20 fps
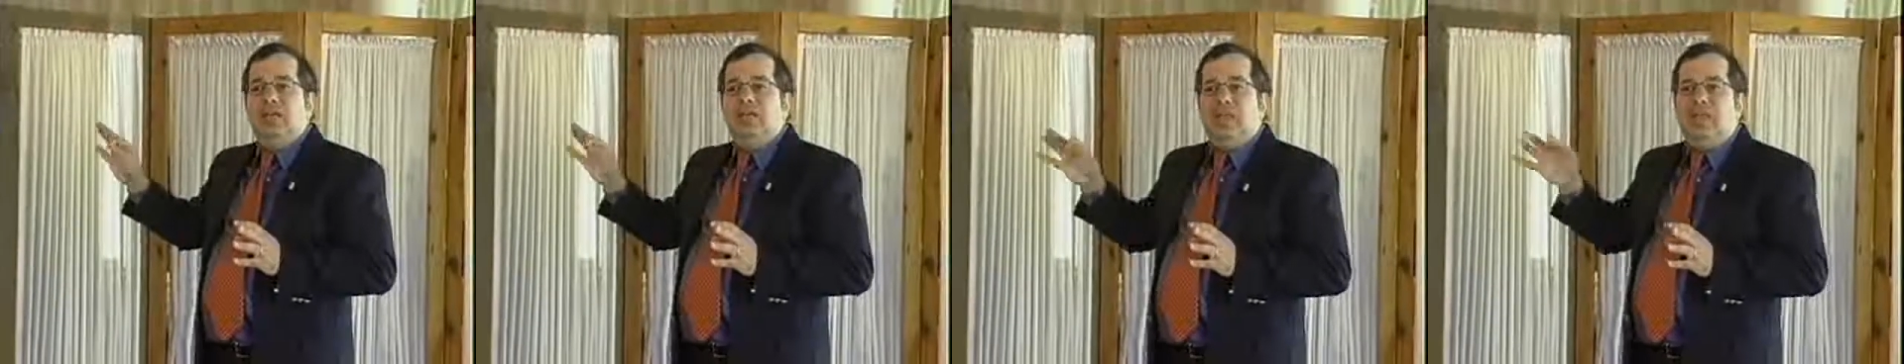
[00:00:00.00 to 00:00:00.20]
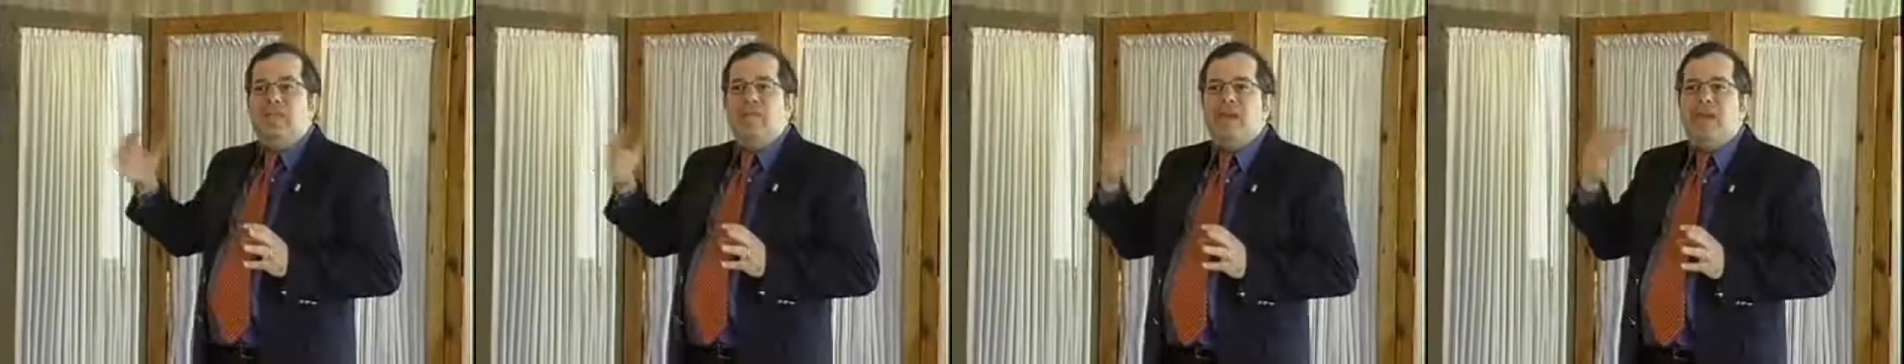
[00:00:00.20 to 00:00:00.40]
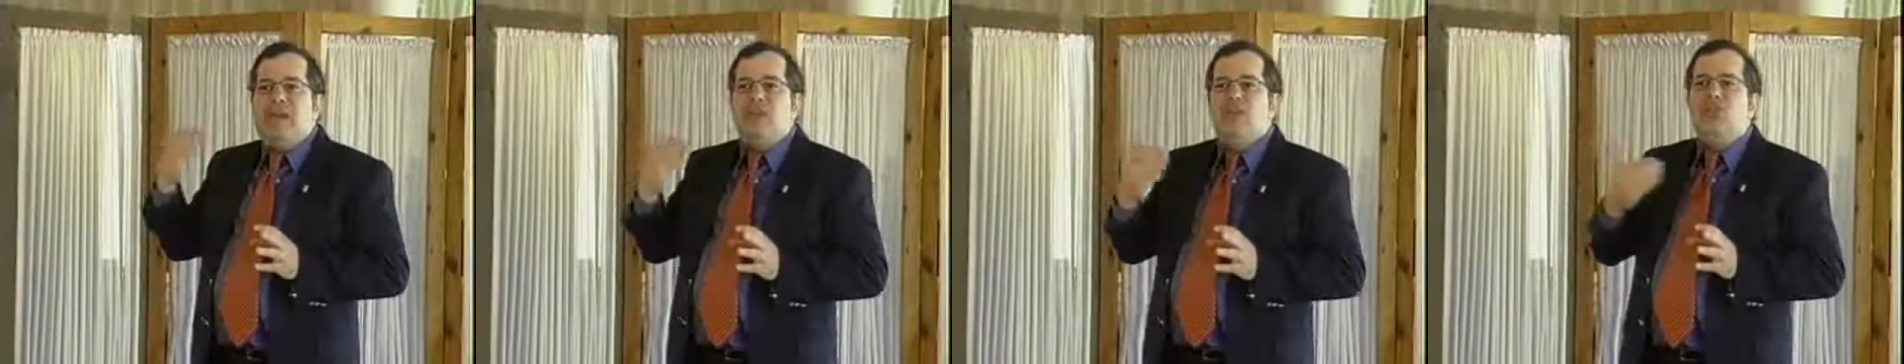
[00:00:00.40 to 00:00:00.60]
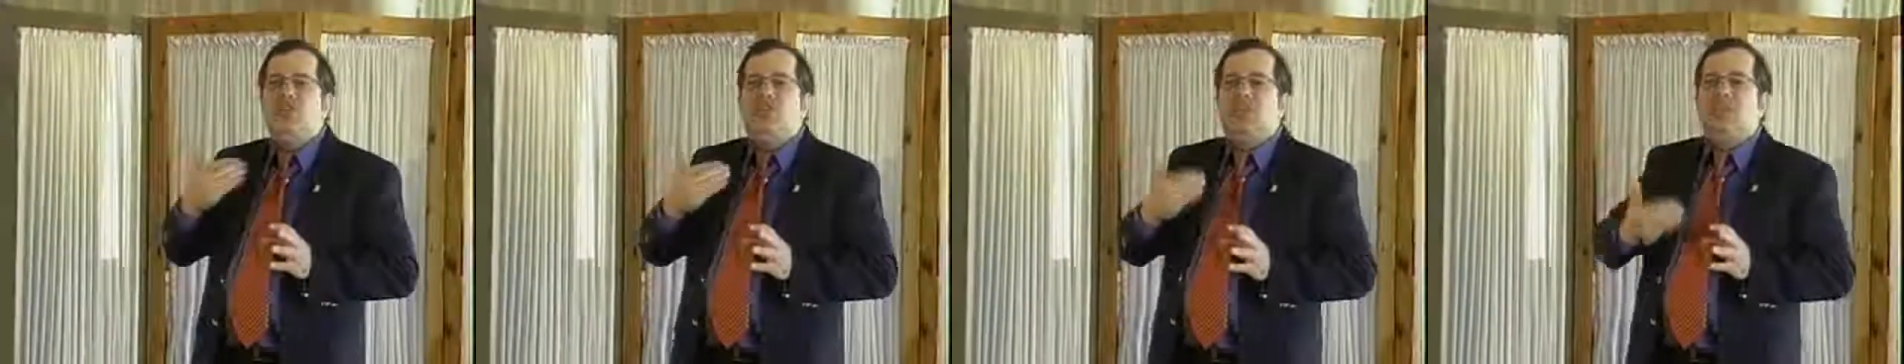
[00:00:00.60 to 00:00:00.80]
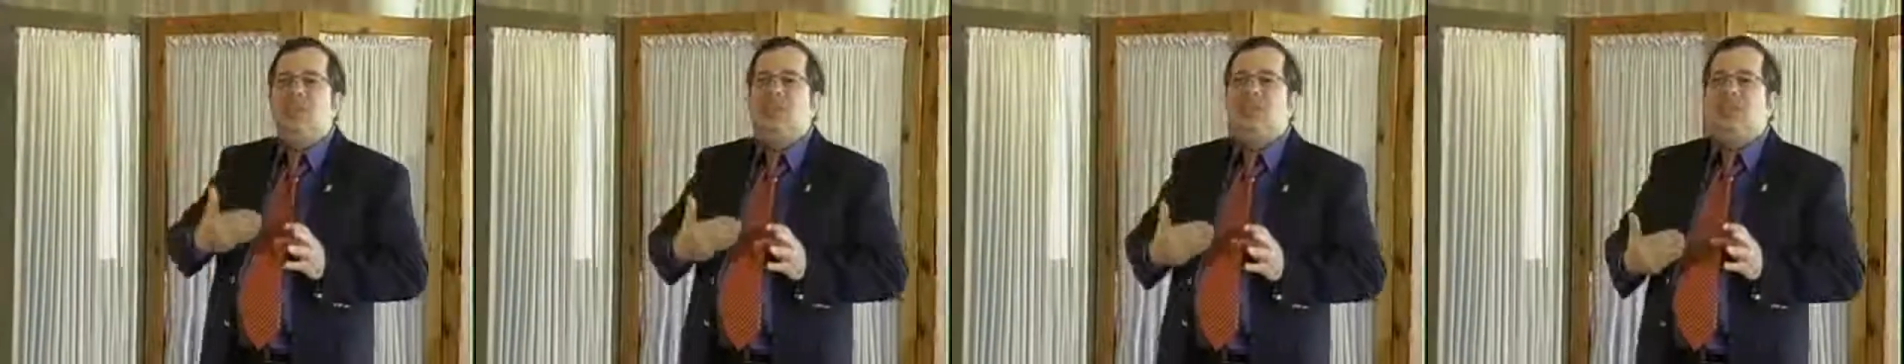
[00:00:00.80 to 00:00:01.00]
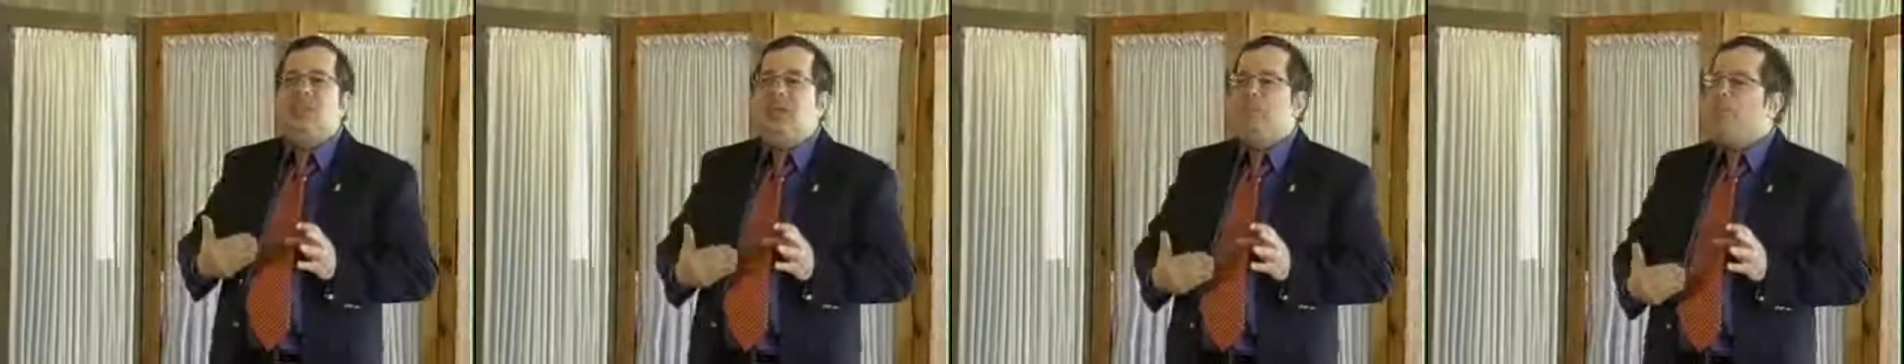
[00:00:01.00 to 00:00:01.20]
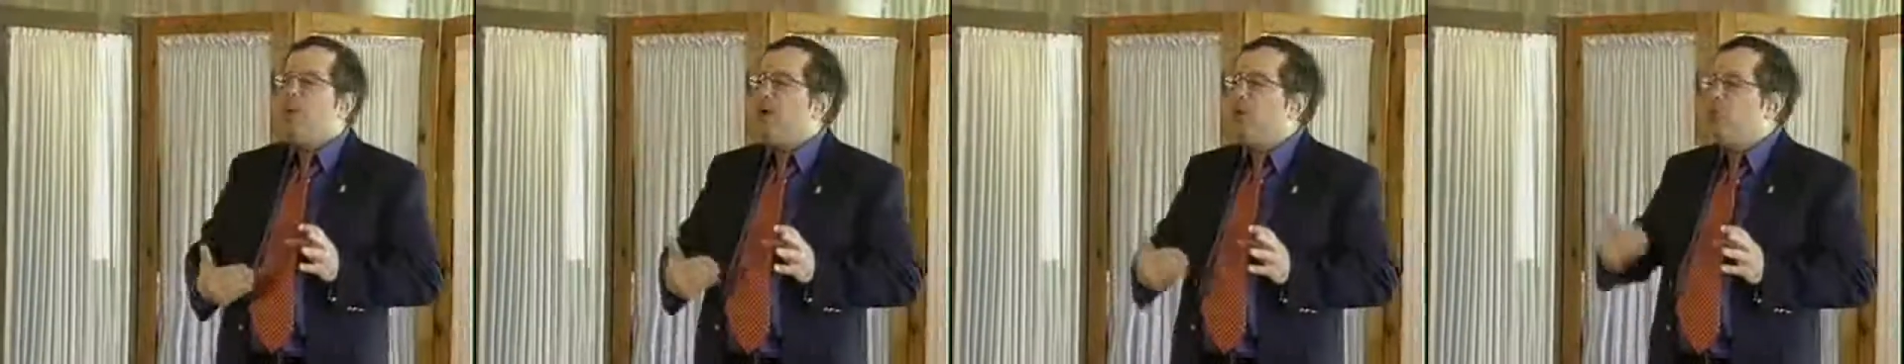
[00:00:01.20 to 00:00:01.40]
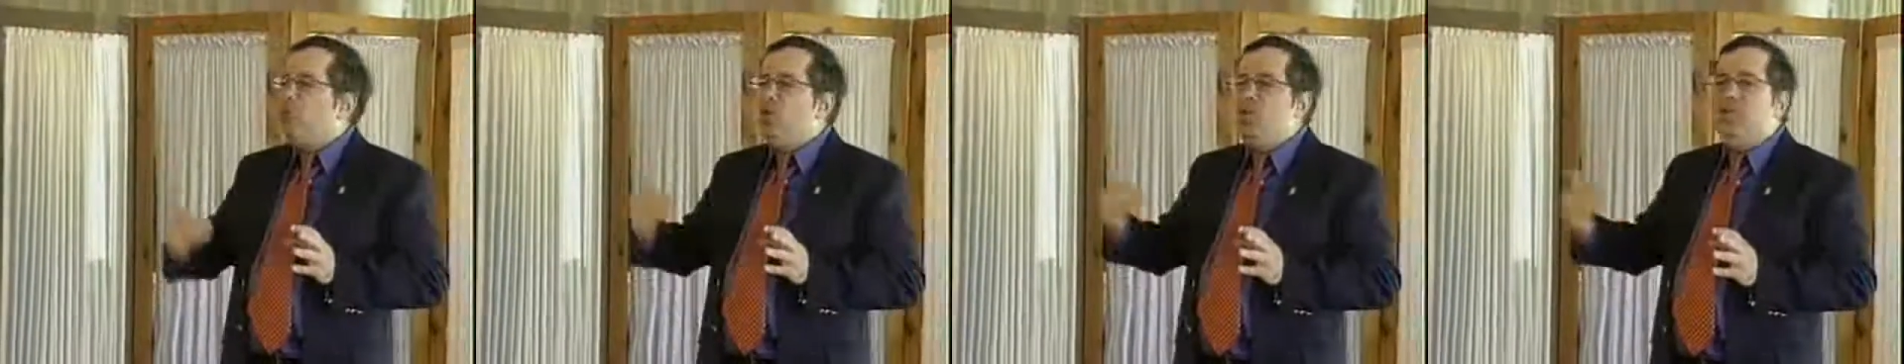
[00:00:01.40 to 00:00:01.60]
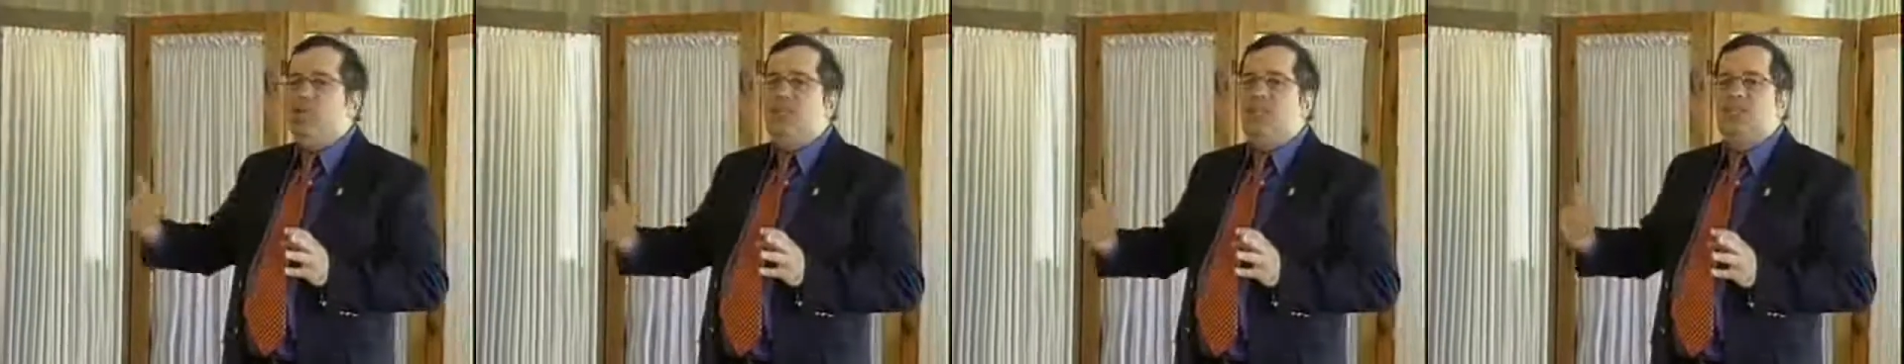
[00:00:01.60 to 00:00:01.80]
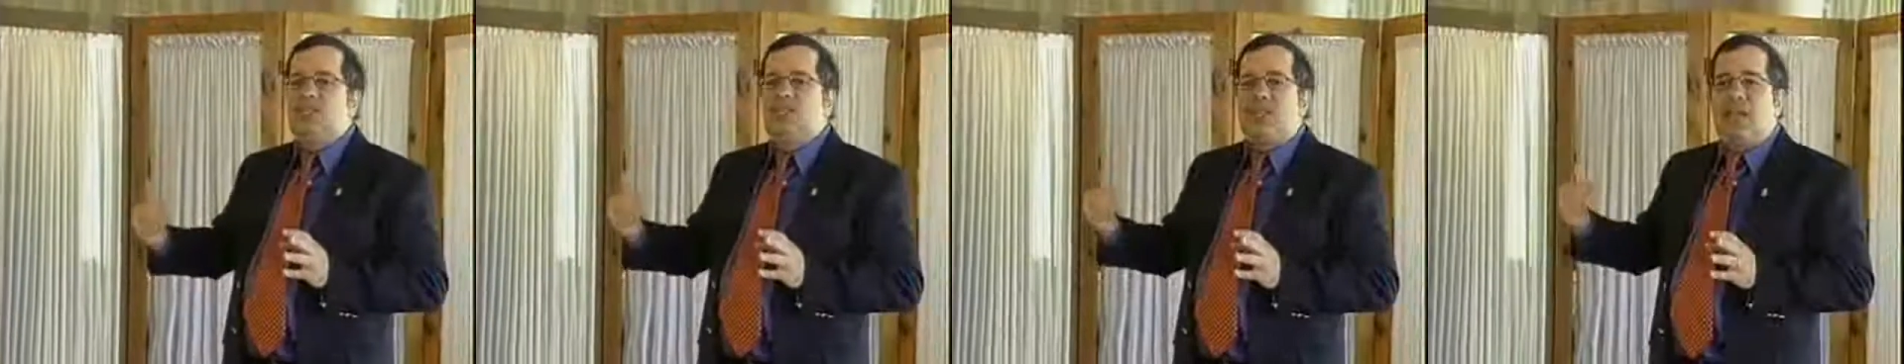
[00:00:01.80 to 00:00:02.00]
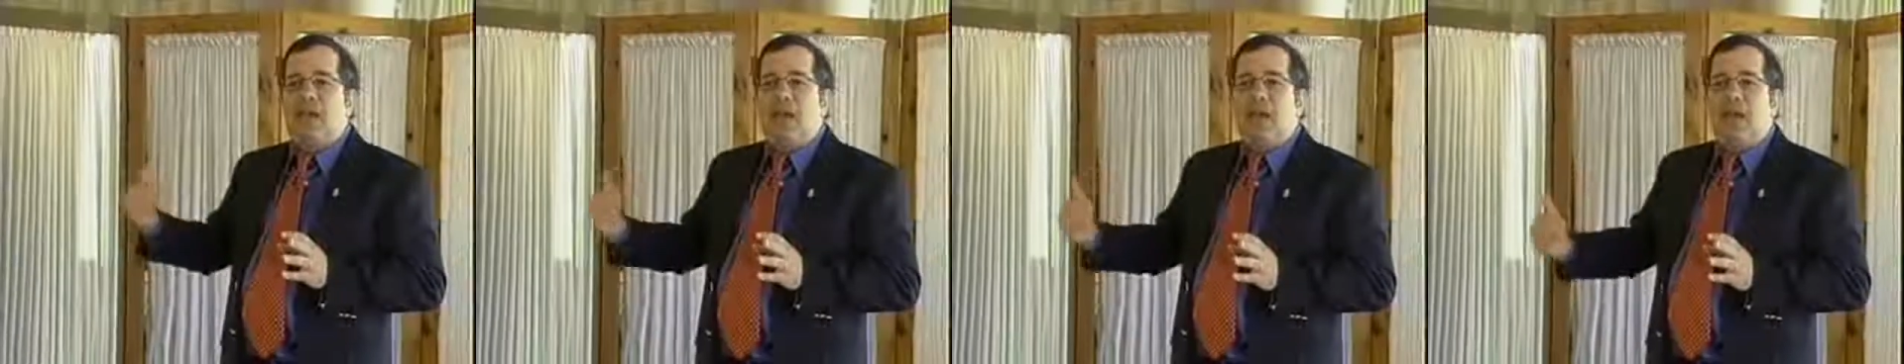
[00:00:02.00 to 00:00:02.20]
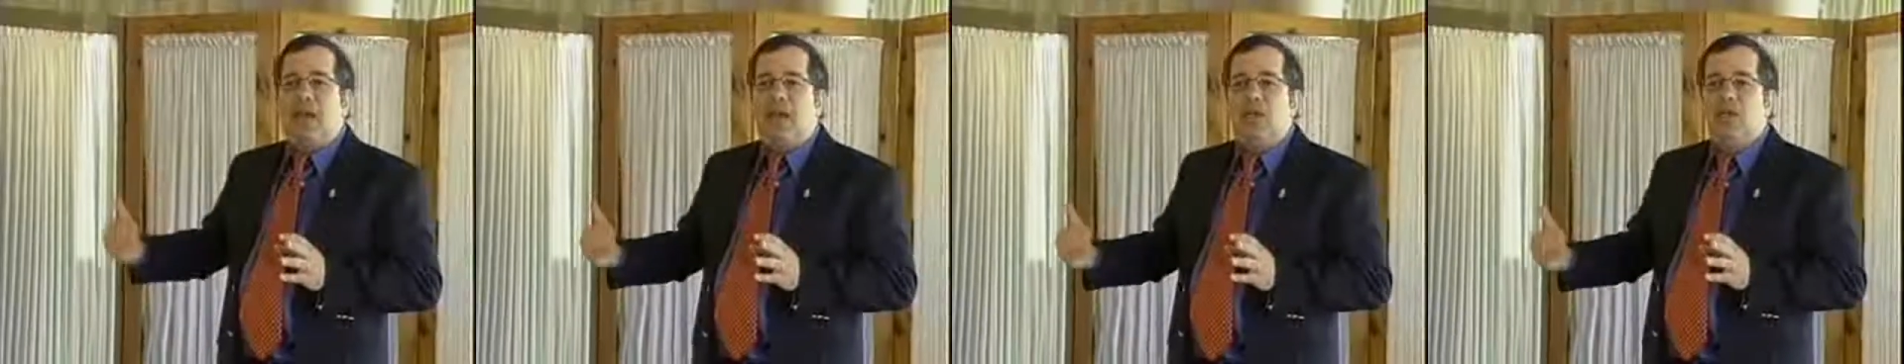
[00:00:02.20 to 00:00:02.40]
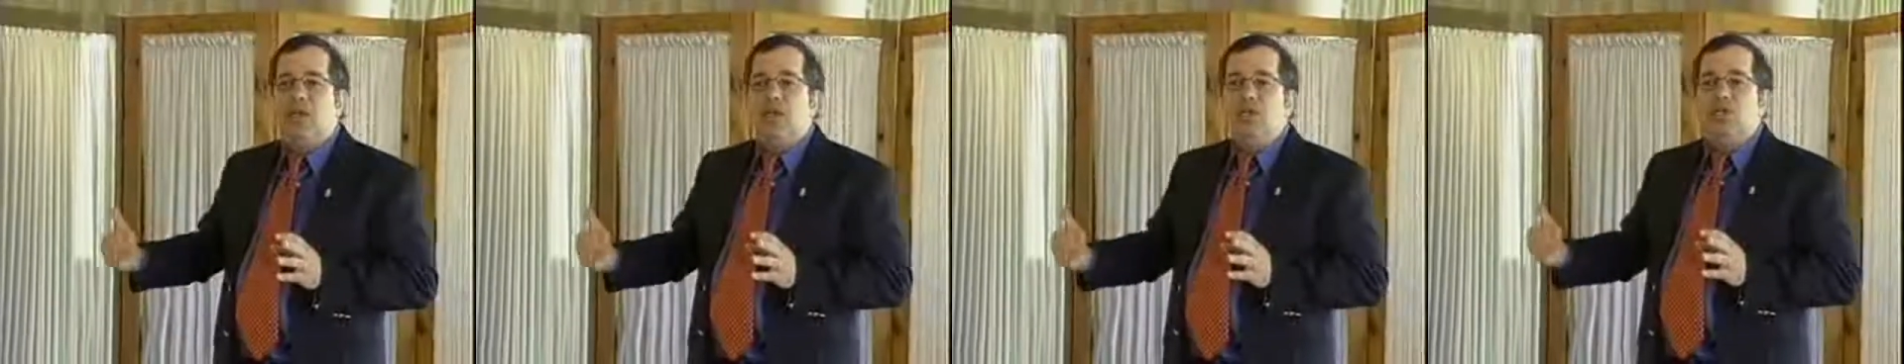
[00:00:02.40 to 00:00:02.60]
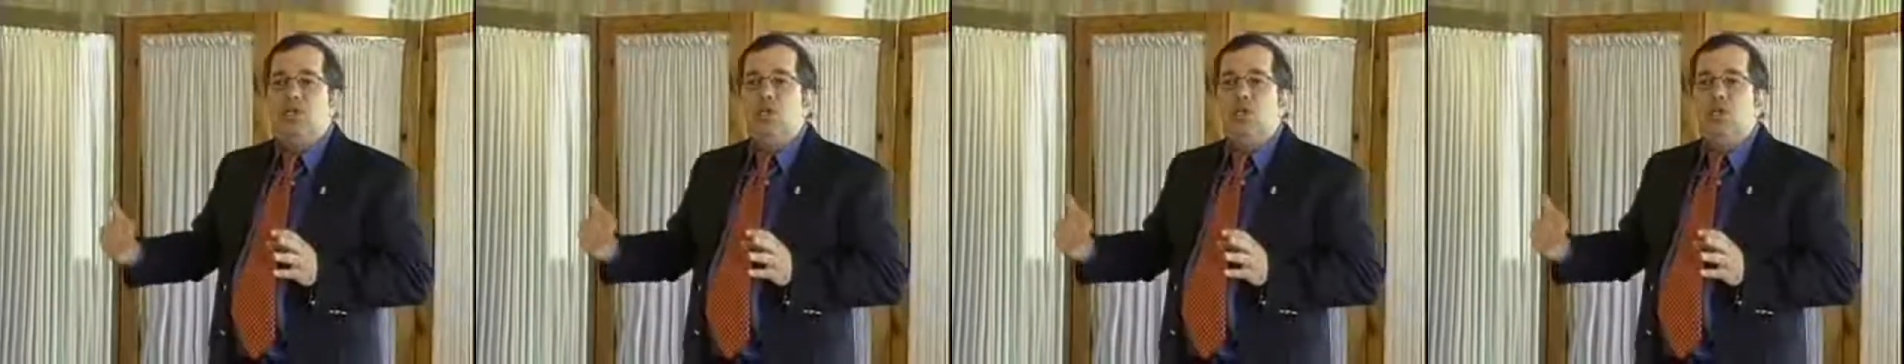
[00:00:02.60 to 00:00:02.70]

They made you think that by reading this ad,